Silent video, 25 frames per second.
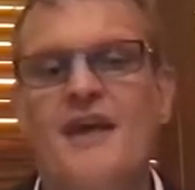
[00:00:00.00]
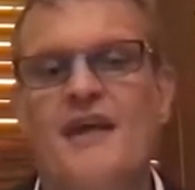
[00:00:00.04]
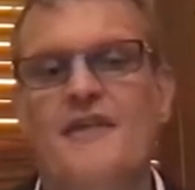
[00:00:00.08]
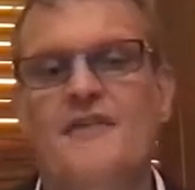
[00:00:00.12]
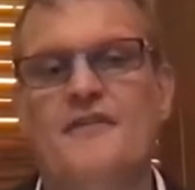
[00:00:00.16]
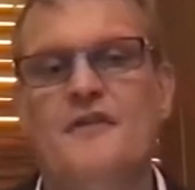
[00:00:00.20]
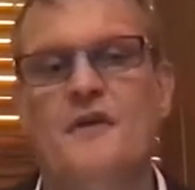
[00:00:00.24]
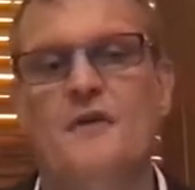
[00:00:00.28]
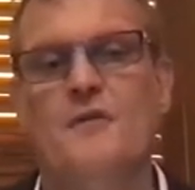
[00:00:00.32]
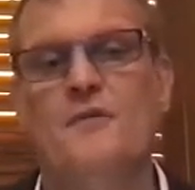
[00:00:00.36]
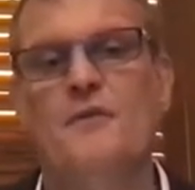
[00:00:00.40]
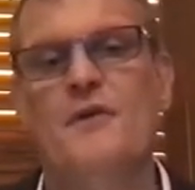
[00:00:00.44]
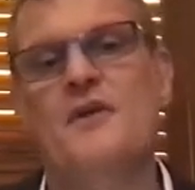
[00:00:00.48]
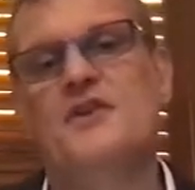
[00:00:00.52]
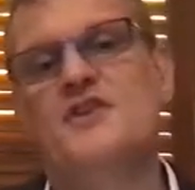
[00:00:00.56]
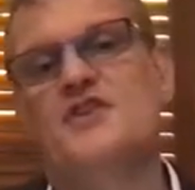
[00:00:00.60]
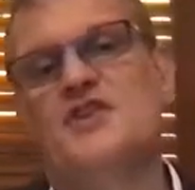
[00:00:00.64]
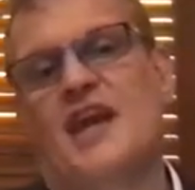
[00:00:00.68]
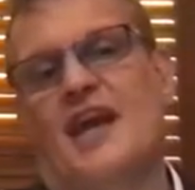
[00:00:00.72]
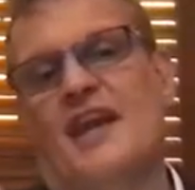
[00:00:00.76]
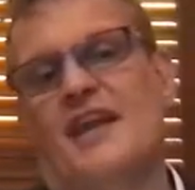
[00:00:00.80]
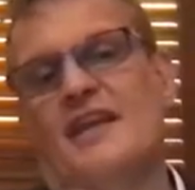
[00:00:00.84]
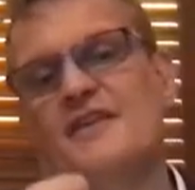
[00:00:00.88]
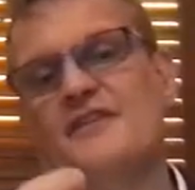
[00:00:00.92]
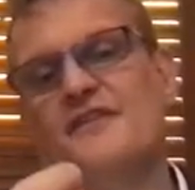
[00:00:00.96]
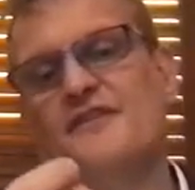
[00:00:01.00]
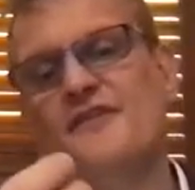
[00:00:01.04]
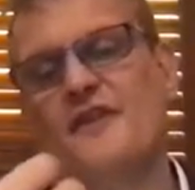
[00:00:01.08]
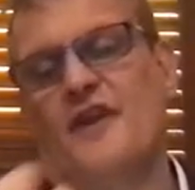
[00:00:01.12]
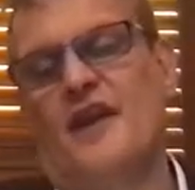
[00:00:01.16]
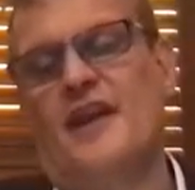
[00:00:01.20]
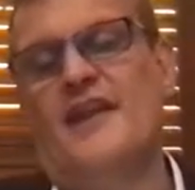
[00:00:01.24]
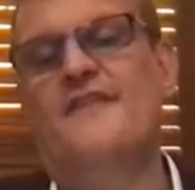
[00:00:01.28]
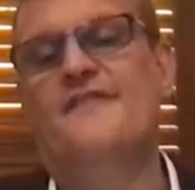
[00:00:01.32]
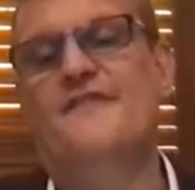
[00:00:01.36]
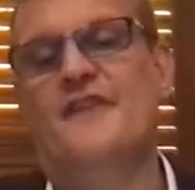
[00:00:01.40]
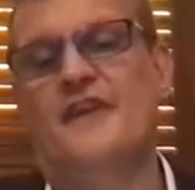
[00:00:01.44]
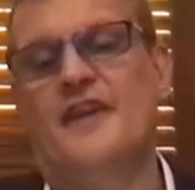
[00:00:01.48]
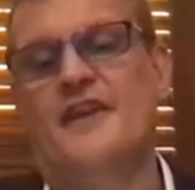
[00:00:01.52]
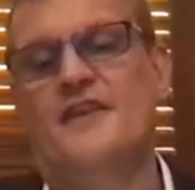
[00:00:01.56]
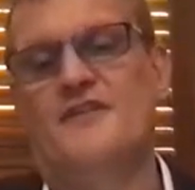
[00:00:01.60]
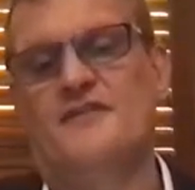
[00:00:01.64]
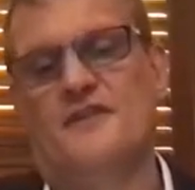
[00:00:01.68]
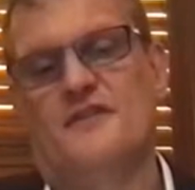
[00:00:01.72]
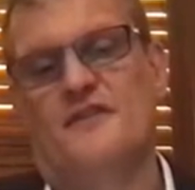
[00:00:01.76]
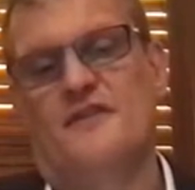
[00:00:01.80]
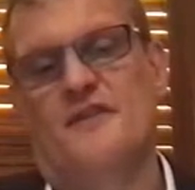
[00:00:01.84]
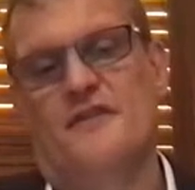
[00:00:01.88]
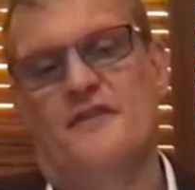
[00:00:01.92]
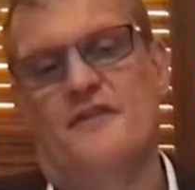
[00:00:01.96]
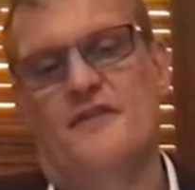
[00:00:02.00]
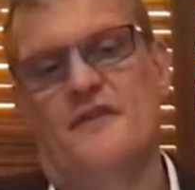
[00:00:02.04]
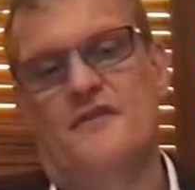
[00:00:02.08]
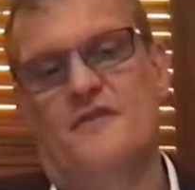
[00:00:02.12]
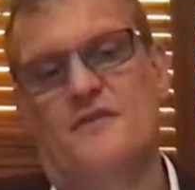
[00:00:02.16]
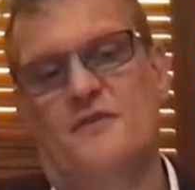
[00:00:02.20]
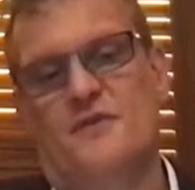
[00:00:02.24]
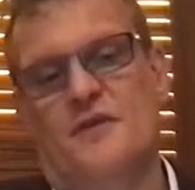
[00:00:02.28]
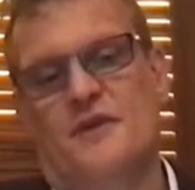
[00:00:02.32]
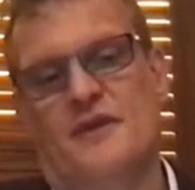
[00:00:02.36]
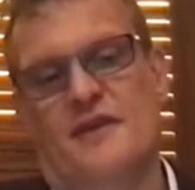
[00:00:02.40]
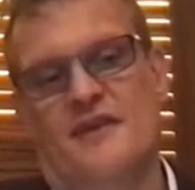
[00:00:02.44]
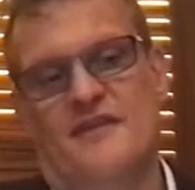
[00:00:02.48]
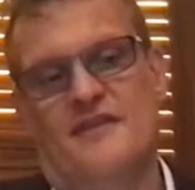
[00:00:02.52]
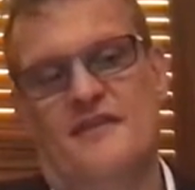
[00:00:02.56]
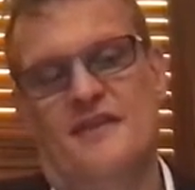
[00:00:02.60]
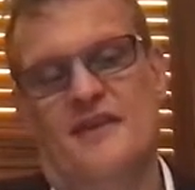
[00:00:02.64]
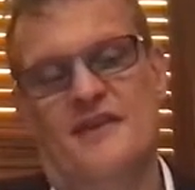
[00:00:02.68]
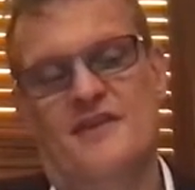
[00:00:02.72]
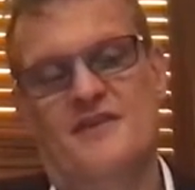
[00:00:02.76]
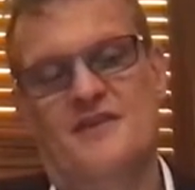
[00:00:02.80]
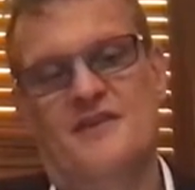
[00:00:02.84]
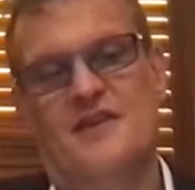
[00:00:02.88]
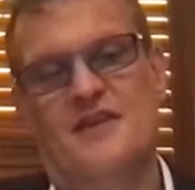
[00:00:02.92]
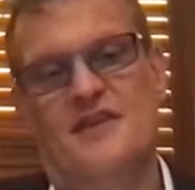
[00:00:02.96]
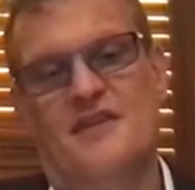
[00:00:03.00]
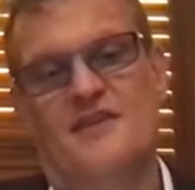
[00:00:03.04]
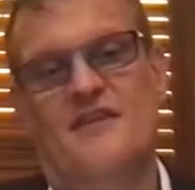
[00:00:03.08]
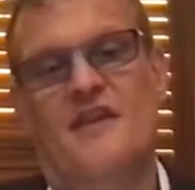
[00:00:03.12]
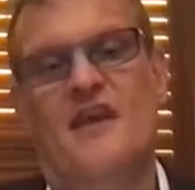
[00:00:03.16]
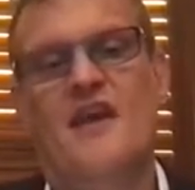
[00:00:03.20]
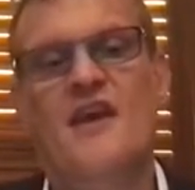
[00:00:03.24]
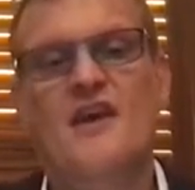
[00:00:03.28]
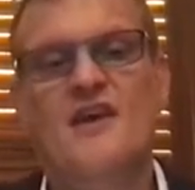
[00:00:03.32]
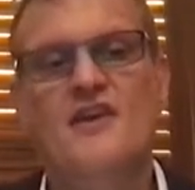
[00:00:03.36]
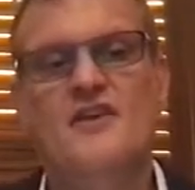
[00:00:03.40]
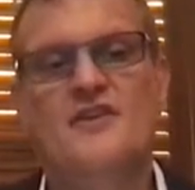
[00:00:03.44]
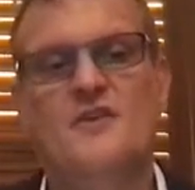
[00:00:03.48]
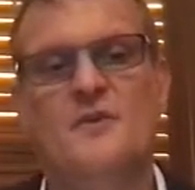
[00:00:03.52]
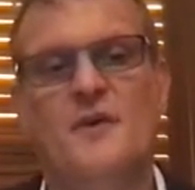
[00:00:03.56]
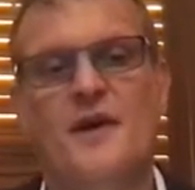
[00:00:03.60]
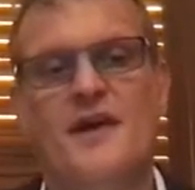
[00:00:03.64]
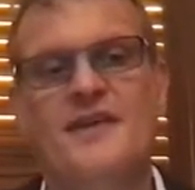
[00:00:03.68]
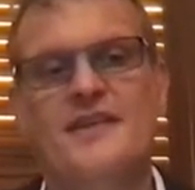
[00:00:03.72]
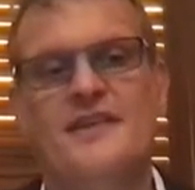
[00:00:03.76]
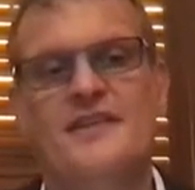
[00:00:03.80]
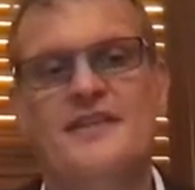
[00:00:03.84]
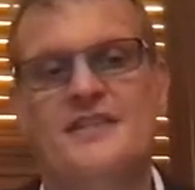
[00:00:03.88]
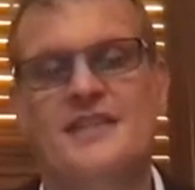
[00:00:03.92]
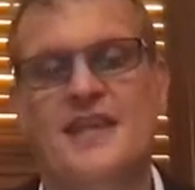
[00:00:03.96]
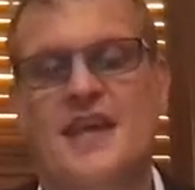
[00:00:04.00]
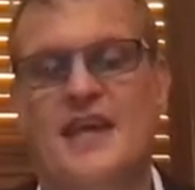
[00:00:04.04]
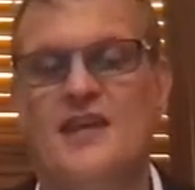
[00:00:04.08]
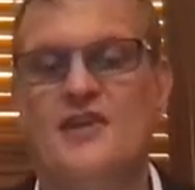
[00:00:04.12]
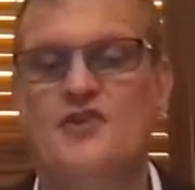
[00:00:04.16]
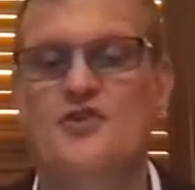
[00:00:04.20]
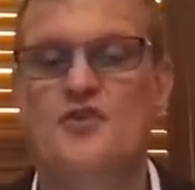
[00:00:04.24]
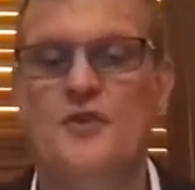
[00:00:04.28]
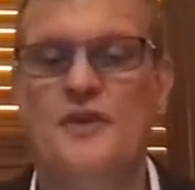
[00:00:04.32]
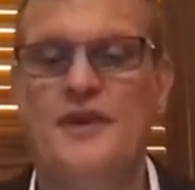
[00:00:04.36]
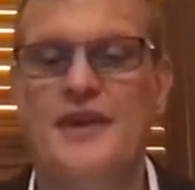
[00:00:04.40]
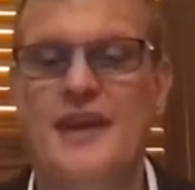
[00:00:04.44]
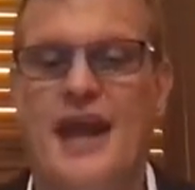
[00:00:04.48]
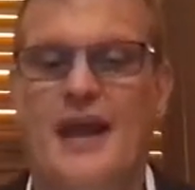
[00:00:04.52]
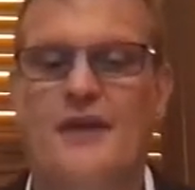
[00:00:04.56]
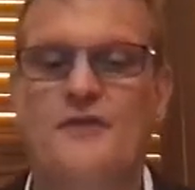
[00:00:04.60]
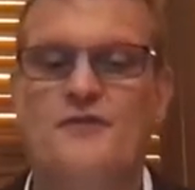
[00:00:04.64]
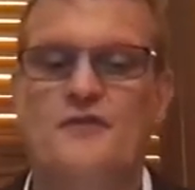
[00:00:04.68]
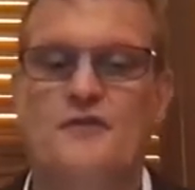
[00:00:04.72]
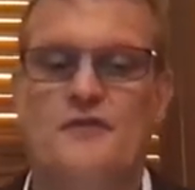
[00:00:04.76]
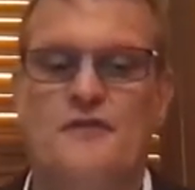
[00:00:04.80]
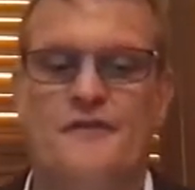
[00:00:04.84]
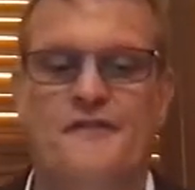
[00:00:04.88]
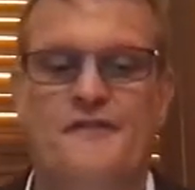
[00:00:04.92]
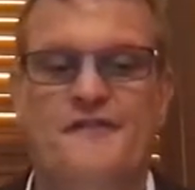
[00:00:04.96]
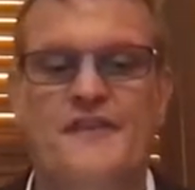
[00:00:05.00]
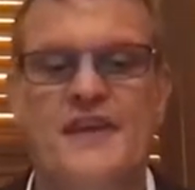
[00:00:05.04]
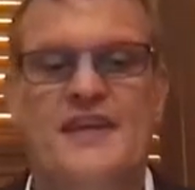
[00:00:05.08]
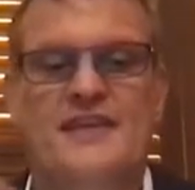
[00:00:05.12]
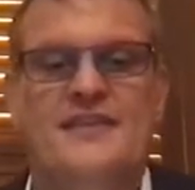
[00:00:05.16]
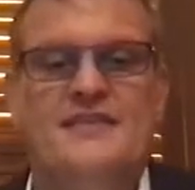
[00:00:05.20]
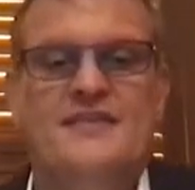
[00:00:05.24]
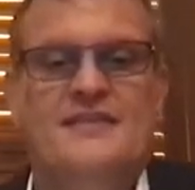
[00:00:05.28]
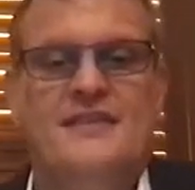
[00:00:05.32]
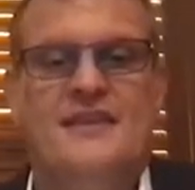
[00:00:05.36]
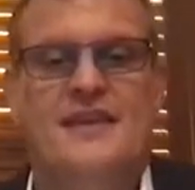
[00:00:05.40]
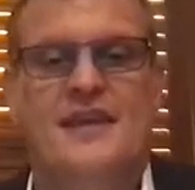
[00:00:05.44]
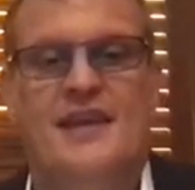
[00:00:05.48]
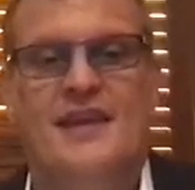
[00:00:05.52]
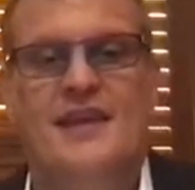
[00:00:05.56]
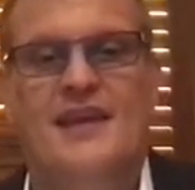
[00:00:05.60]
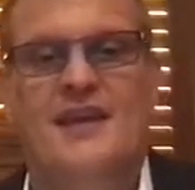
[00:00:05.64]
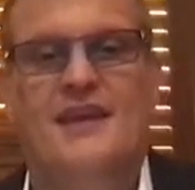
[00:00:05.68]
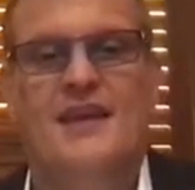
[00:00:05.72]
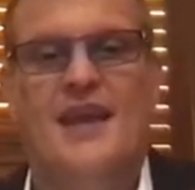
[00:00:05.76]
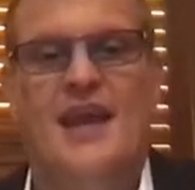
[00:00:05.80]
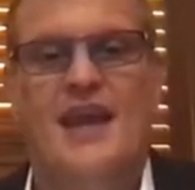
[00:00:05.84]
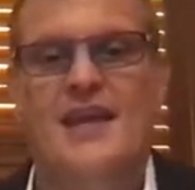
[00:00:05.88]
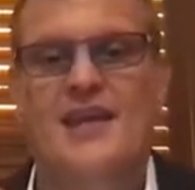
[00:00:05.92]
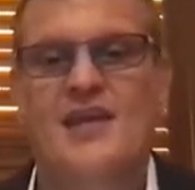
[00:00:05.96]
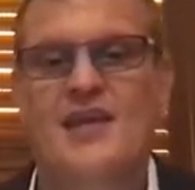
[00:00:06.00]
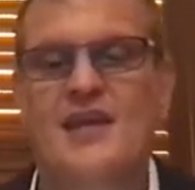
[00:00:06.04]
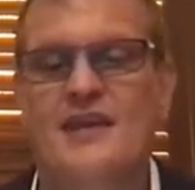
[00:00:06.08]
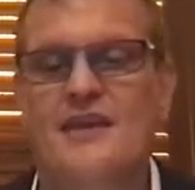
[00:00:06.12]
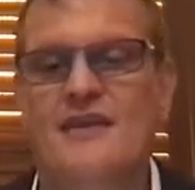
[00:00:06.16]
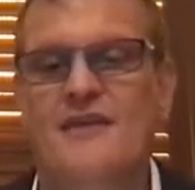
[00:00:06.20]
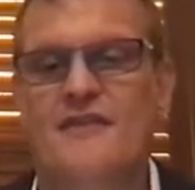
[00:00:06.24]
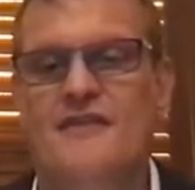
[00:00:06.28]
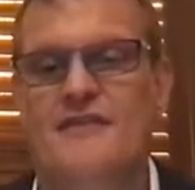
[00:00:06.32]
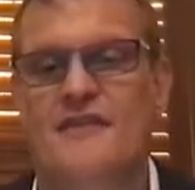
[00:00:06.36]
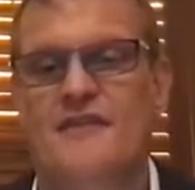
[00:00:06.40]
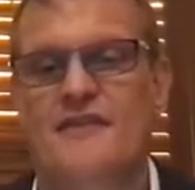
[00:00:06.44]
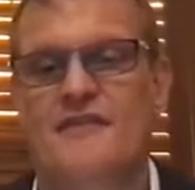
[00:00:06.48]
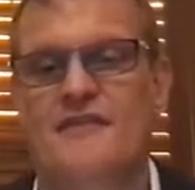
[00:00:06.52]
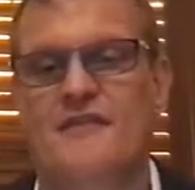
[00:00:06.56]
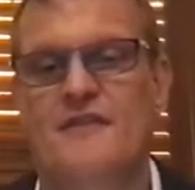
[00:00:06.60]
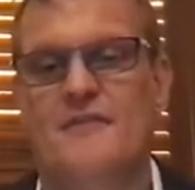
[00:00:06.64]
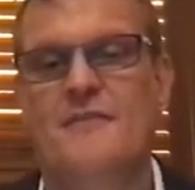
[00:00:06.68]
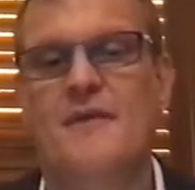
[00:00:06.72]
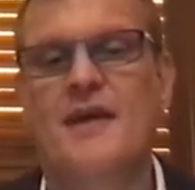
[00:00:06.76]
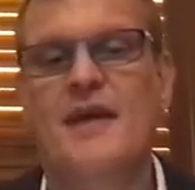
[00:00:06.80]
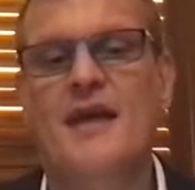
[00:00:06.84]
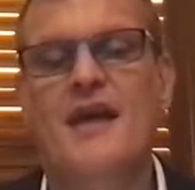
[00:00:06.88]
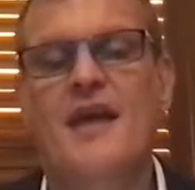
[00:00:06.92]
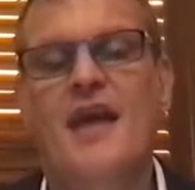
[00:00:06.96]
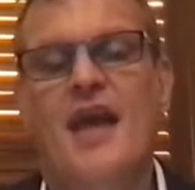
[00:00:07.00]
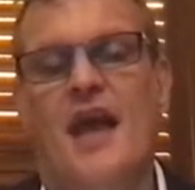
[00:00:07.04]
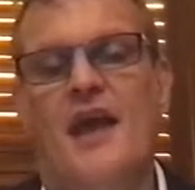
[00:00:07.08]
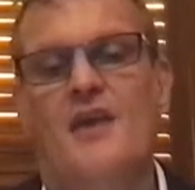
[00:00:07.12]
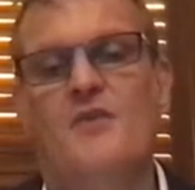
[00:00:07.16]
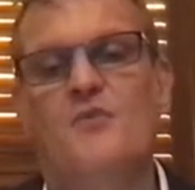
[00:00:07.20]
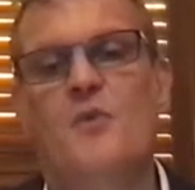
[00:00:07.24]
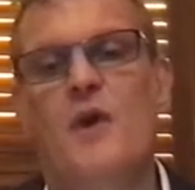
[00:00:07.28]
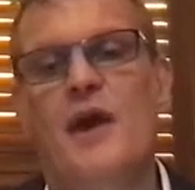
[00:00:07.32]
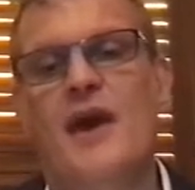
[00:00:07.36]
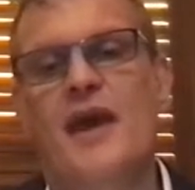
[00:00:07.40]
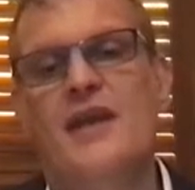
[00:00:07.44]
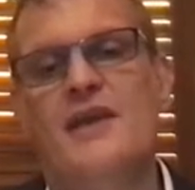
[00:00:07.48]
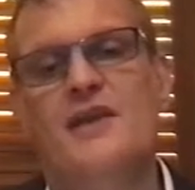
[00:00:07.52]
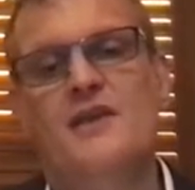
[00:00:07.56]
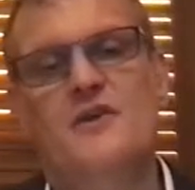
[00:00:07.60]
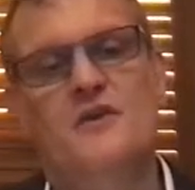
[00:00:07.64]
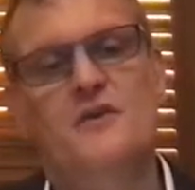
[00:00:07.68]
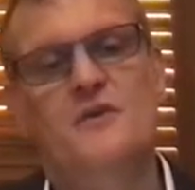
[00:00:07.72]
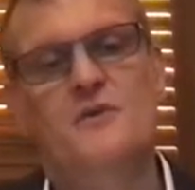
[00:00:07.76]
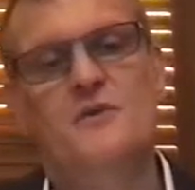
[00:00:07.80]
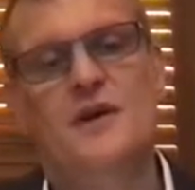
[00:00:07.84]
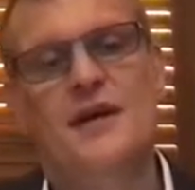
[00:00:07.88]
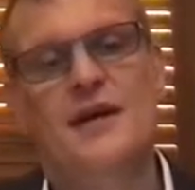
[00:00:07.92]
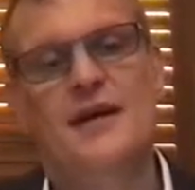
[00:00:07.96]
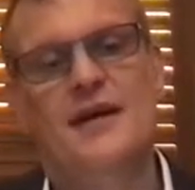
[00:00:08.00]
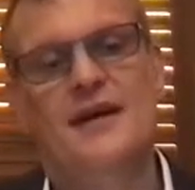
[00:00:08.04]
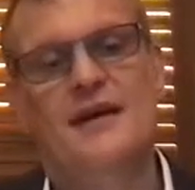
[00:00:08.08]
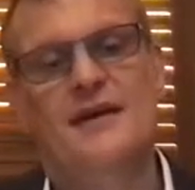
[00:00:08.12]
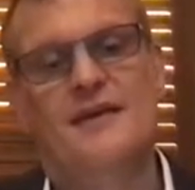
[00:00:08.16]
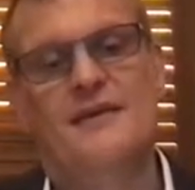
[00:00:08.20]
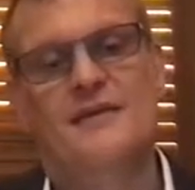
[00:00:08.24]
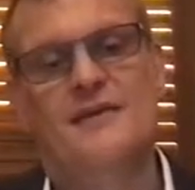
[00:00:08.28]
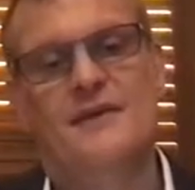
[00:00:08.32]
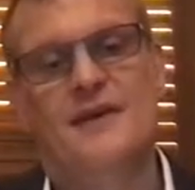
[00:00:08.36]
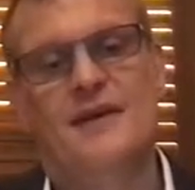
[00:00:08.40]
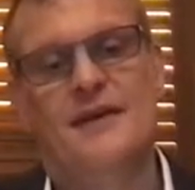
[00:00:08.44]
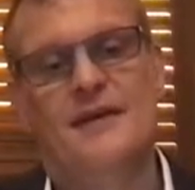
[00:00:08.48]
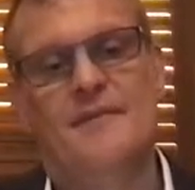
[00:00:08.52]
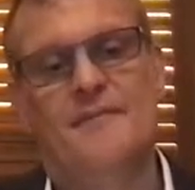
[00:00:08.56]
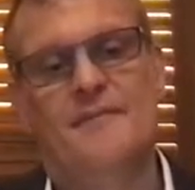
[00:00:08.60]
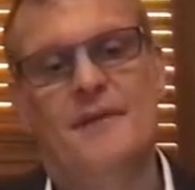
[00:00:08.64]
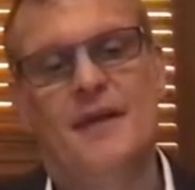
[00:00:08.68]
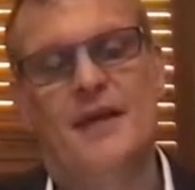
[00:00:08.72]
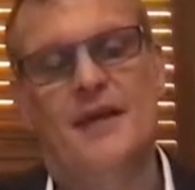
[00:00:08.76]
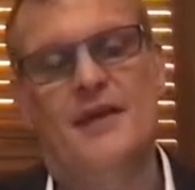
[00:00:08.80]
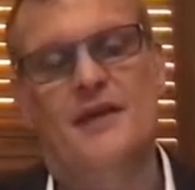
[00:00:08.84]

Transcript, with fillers: And so a real challenge for any financial services organisation is to understand your natural fit in any ecosystem and where you are, um,